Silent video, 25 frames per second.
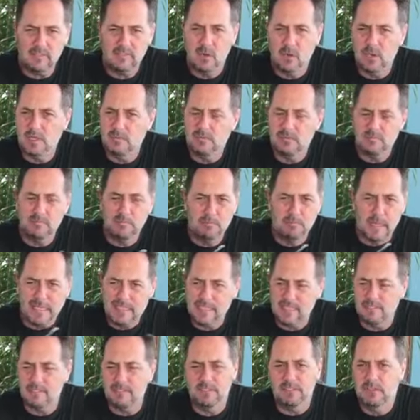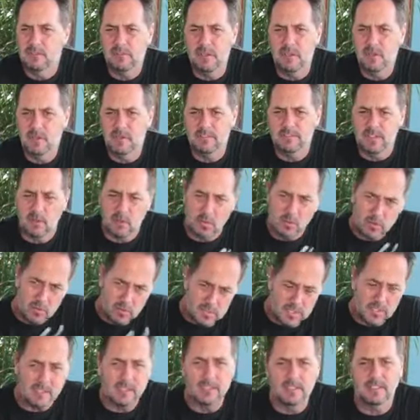wil baie van
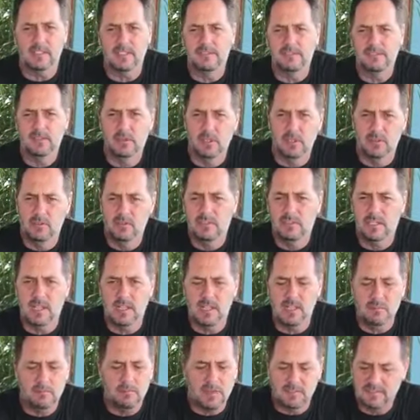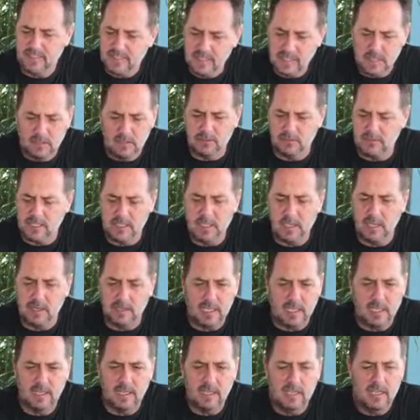ons kant af foto's laai, maar vir een of ander
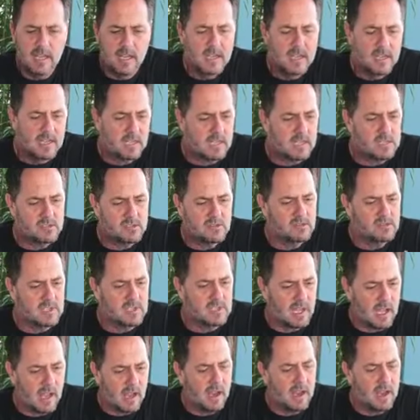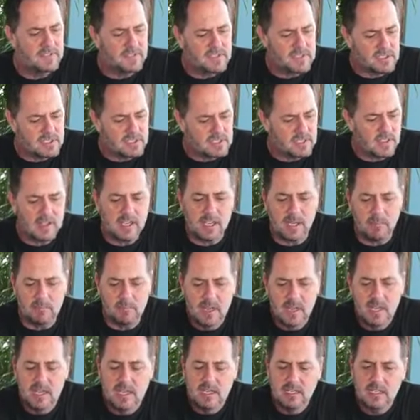rede, as ons live
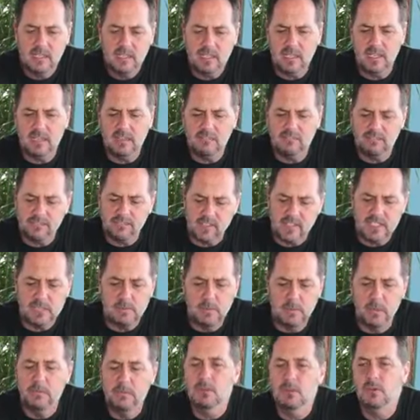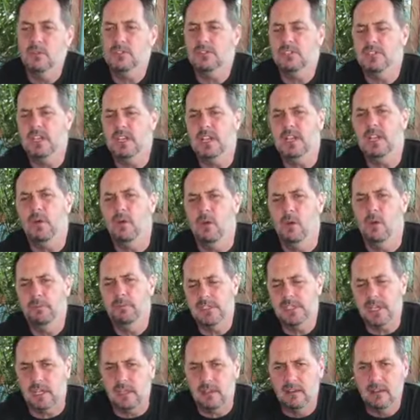stream, gee Facebook vir ons nie die
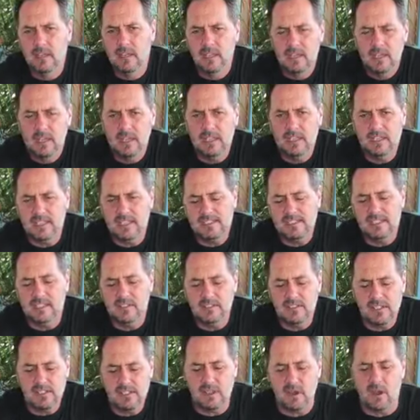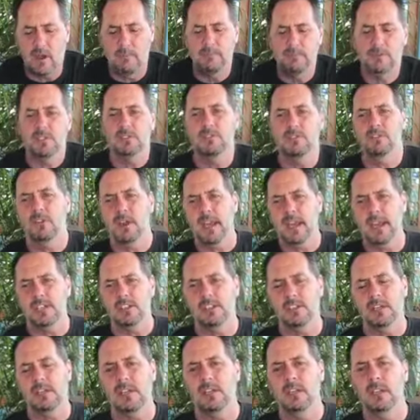opsie. It doesn't give us the option to
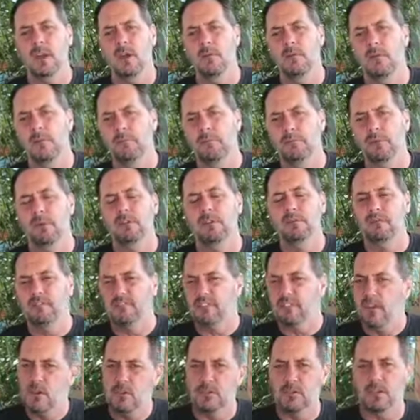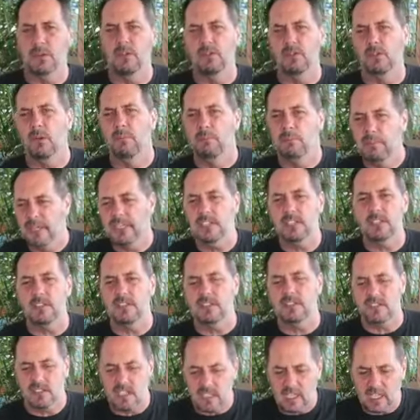actually go and put photos or
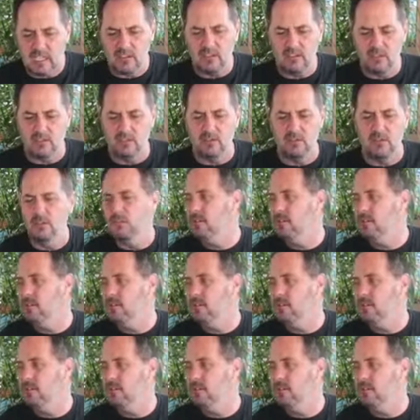pictures into